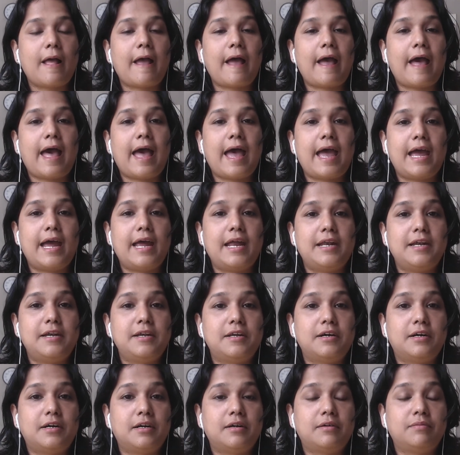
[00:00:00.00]
And
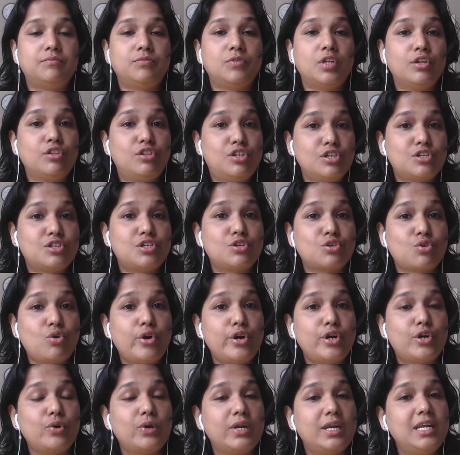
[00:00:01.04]
this is going
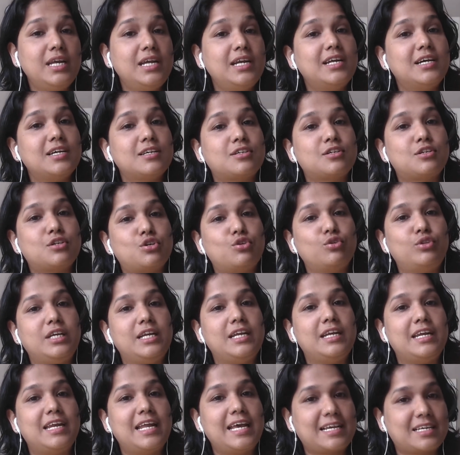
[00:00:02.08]
to lead us to the
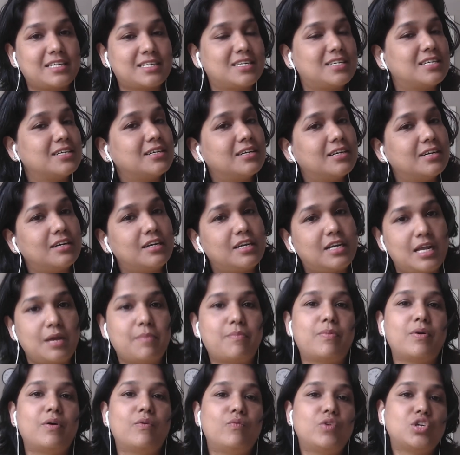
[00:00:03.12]
next tip,
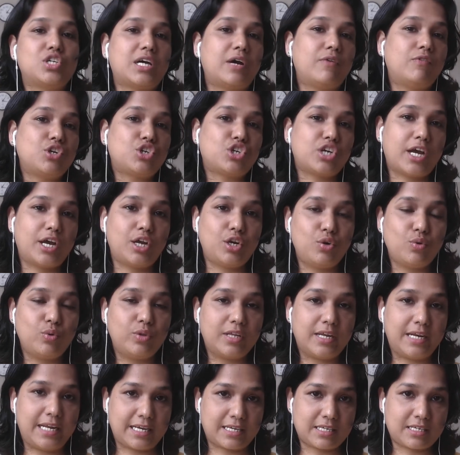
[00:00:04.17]
which I will share you in the
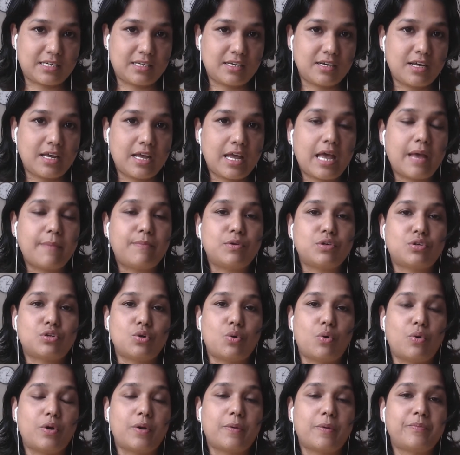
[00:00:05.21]
next
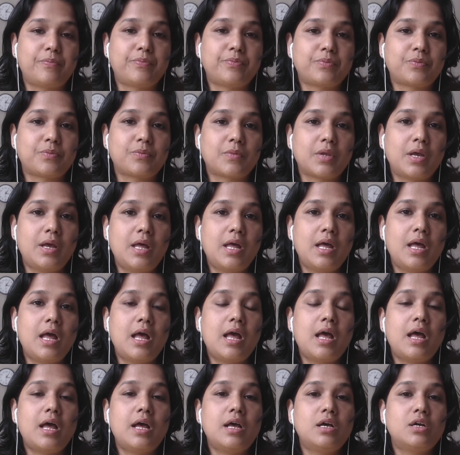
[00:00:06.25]
episode.
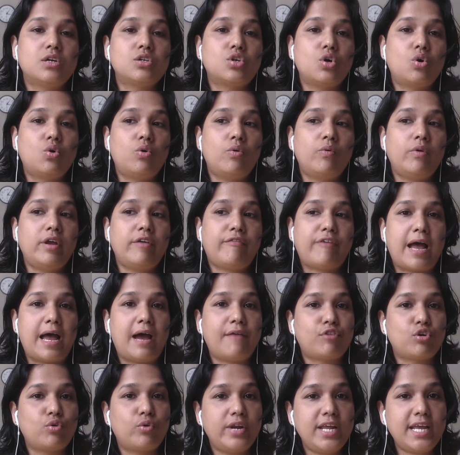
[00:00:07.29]
So if I have
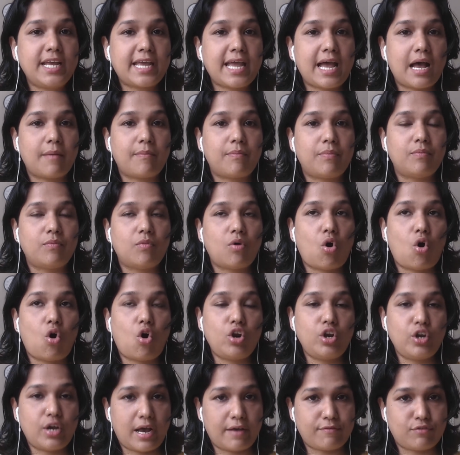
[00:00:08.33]
to recap, all
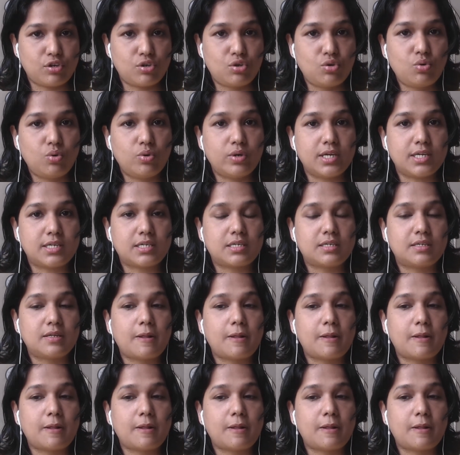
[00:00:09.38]
you have to do is